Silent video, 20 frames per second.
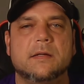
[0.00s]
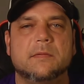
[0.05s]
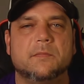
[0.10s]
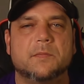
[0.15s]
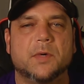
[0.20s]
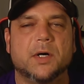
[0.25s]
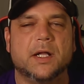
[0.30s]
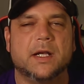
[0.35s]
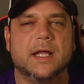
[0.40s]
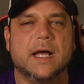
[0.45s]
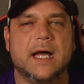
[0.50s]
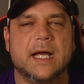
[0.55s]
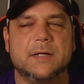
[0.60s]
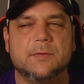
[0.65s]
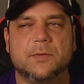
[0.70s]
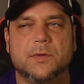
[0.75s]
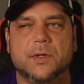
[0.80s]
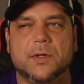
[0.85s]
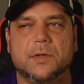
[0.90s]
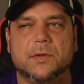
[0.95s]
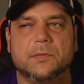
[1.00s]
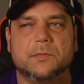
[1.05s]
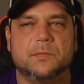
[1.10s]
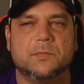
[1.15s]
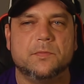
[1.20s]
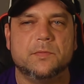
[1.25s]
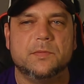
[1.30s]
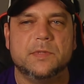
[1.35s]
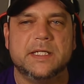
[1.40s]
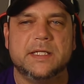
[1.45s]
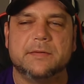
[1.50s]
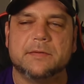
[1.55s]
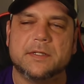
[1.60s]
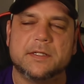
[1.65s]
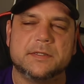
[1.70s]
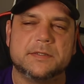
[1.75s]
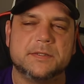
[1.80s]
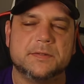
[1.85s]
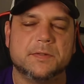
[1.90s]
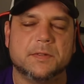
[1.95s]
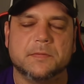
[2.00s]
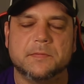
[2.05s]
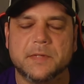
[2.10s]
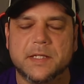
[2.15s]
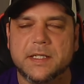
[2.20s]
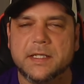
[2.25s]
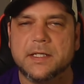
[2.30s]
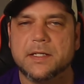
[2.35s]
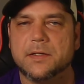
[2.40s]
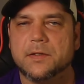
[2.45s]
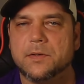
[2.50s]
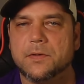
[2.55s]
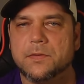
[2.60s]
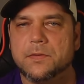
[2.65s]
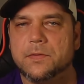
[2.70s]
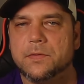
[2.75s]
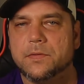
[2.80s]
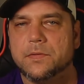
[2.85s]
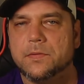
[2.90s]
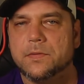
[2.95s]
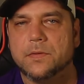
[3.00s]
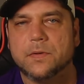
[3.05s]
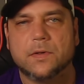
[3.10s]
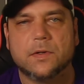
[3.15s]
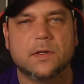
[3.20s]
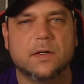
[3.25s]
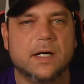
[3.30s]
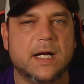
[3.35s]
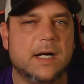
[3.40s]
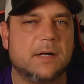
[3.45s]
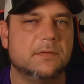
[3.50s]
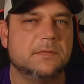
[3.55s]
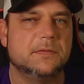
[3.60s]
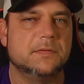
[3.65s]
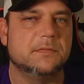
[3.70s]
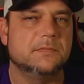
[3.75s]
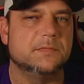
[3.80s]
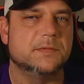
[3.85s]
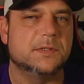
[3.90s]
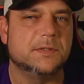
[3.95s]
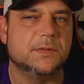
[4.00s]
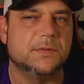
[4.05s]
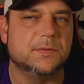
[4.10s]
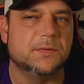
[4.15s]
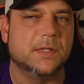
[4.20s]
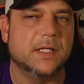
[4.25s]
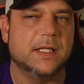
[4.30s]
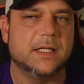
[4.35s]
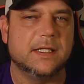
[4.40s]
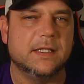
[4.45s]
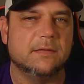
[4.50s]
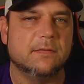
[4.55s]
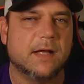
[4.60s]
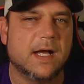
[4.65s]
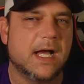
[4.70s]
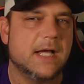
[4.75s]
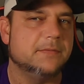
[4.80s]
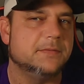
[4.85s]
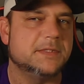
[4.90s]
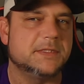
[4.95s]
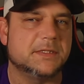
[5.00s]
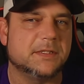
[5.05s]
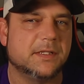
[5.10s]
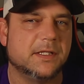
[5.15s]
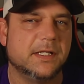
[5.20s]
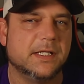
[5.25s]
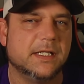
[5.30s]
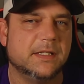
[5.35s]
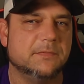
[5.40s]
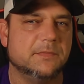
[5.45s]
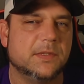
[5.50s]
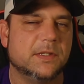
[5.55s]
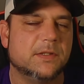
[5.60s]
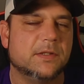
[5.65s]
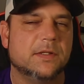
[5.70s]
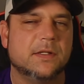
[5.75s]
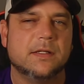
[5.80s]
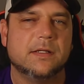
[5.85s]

but I will either do a video or I'll do a live stream